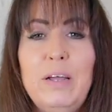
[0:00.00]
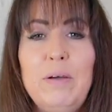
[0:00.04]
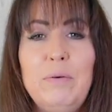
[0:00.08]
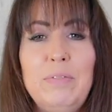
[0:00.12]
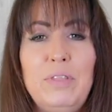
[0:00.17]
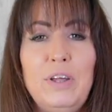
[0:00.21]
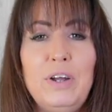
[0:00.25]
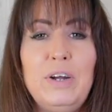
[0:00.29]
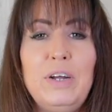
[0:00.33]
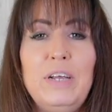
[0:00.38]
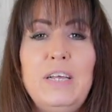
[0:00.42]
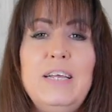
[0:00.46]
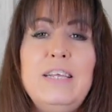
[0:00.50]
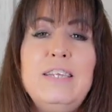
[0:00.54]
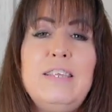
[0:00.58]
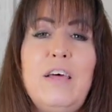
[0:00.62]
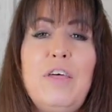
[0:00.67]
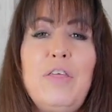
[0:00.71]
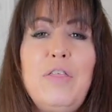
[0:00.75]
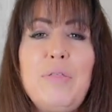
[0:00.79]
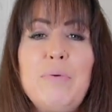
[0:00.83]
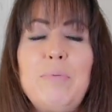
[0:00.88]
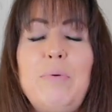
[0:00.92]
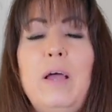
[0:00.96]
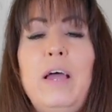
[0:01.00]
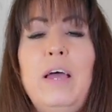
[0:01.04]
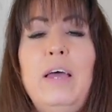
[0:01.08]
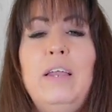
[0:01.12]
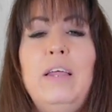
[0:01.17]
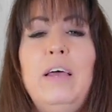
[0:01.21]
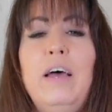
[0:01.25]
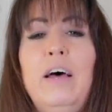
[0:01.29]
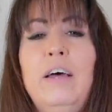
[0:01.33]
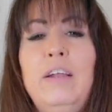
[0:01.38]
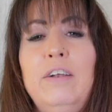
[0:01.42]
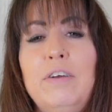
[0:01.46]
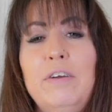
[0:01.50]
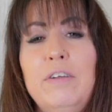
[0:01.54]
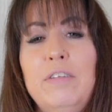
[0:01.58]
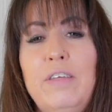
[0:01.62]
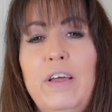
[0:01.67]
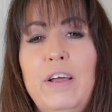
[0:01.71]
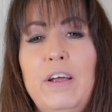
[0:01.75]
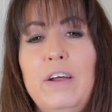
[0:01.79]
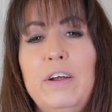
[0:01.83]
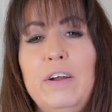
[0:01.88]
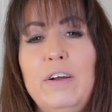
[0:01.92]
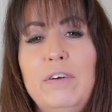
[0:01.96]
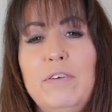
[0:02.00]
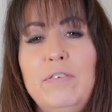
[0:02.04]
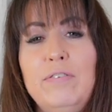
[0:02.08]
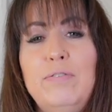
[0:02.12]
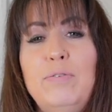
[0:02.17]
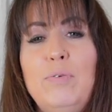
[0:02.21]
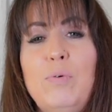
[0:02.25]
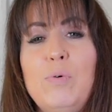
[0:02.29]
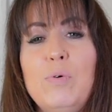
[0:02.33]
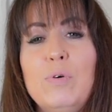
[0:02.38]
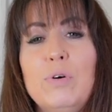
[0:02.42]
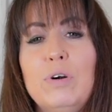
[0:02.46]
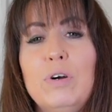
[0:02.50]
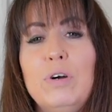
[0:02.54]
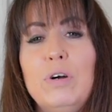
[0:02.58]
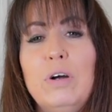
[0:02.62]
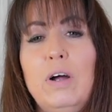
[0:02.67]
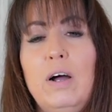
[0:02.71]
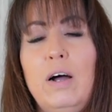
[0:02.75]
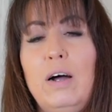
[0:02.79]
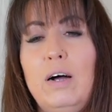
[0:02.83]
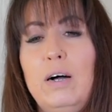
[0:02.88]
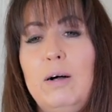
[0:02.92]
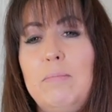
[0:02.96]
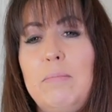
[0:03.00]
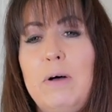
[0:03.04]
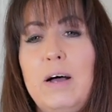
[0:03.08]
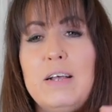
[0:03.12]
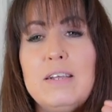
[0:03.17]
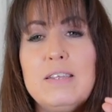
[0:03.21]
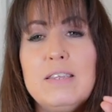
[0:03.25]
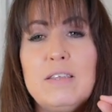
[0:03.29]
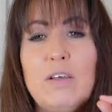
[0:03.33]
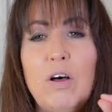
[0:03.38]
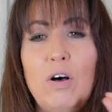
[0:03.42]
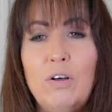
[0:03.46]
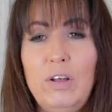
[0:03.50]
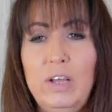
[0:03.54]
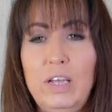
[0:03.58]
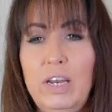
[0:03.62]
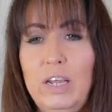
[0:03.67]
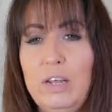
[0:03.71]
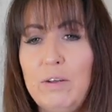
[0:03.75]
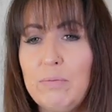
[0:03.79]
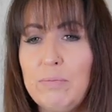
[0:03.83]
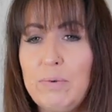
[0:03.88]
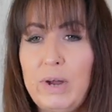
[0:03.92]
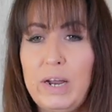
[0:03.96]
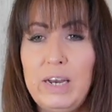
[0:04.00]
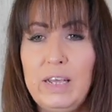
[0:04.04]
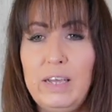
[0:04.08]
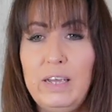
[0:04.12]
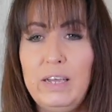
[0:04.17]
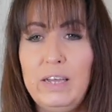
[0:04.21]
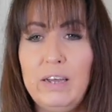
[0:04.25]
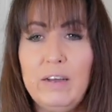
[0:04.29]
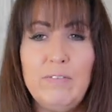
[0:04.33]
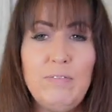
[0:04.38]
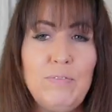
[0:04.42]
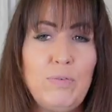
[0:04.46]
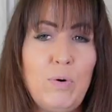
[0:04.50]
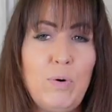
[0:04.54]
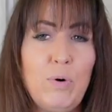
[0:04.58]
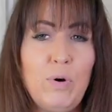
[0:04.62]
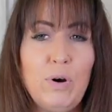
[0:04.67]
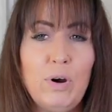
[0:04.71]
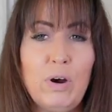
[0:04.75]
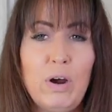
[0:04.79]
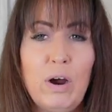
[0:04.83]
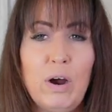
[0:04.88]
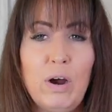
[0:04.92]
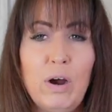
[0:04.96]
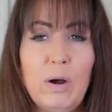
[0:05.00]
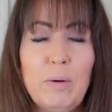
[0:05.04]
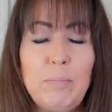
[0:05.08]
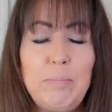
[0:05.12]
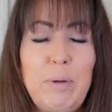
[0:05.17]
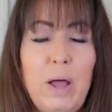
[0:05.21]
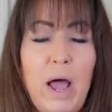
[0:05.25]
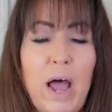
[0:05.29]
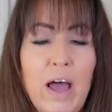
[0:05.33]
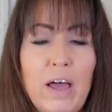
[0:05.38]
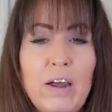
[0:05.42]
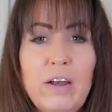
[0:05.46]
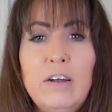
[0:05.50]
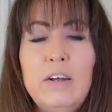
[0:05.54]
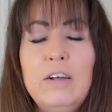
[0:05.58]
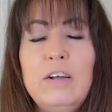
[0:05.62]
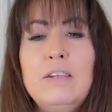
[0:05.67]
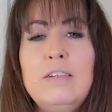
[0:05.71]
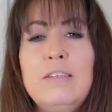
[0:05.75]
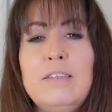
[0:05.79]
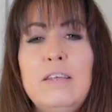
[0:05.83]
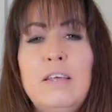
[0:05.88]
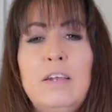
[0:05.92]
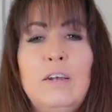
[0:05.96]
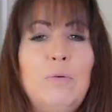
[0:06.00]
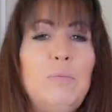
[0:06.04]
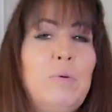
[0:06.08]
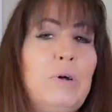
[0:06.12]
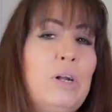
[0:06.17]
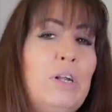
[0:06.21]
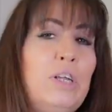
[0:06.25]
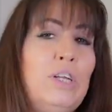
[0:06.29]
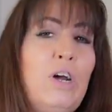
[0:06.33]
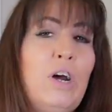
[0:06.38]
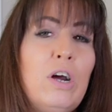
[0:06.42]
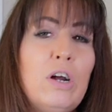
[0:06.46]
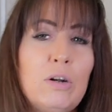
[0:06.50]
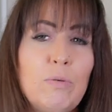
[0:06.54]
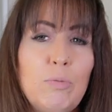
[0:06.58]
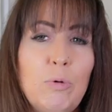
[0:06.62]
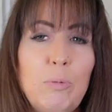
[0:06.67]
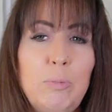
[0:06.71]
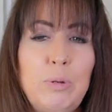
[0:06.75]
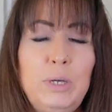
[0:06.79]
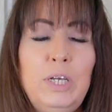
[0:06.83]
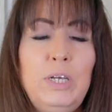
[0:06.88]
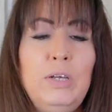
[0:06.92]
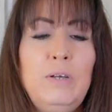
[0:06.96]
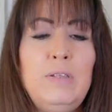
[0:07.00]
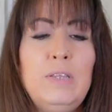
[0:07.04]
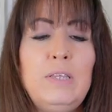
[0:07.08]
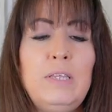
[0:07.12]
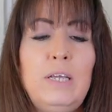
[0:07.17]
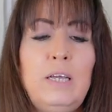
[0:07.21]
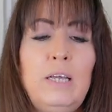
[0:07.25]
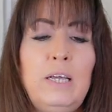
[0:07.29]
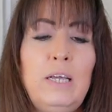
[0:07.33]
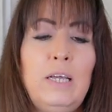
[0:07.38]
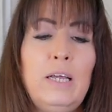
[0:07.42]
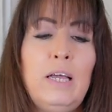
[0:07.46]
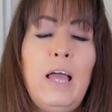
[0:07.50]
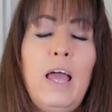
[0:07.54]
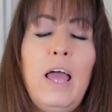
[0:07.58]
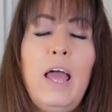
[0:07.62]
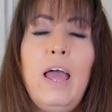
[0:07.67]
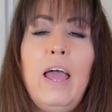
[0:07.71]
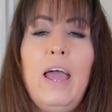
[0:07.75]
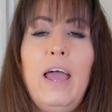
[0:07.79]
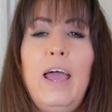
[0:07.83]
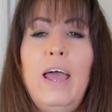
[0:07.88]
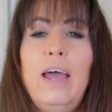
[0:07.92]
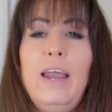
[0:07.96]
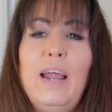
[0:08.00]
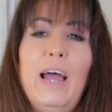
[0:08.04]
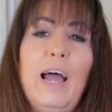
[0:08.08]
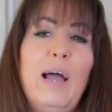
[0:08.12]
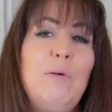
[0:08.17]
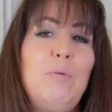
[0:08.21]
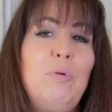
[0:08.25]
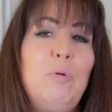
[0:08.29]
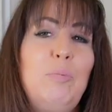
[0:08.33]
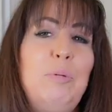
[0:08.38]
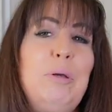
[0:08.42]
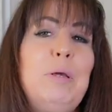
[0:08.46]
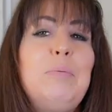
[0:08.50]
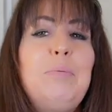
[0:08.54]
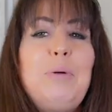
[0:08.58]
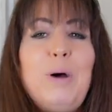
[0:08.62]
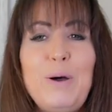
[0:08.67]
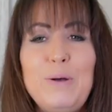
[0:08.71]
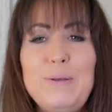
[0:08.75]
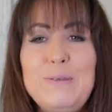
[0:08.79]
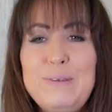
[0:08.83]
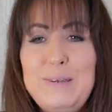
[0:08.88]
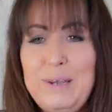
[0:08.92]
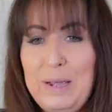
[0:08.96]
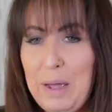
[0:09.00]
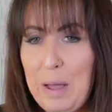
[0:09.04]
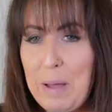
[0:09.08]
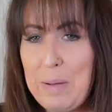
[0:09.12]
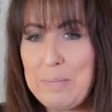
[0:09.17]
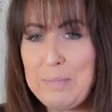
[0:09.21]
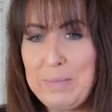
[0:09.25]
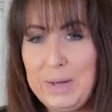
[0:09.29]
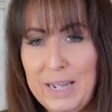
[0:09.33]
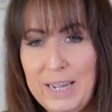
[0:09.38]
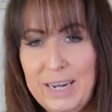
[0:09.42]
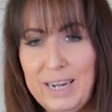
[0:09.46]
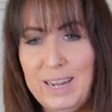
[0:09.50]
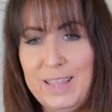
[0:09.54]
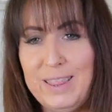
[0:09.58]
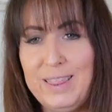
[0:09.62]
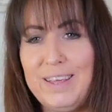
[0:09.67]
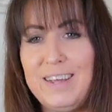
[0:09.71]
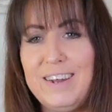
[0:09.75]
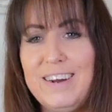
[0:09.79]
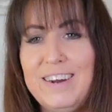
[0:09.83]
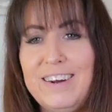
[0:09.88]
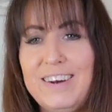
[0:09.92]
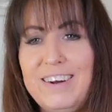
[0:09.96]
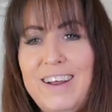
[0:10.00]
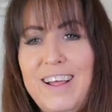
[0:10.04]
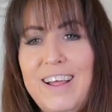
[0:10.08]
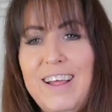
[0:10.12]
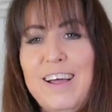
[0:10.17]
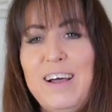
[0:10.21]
There is a thread under there for us all getting ready for our patterns and what yarn we'll be using, and I will be posting mine in there